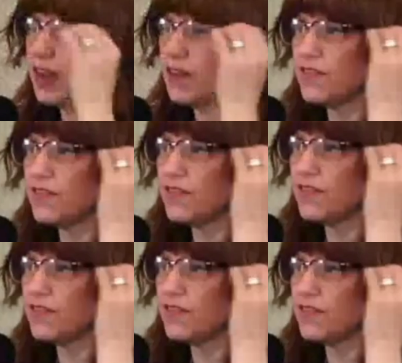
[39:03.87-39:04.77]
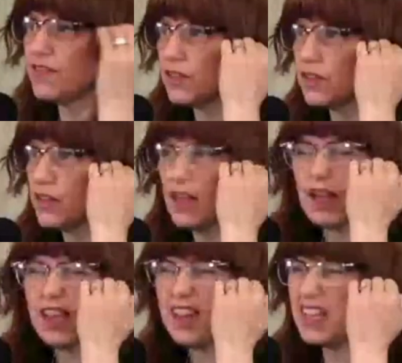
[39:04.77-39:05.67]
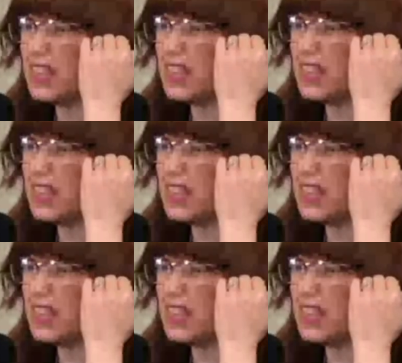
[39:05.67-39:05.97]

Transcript: of that love, and I can't tell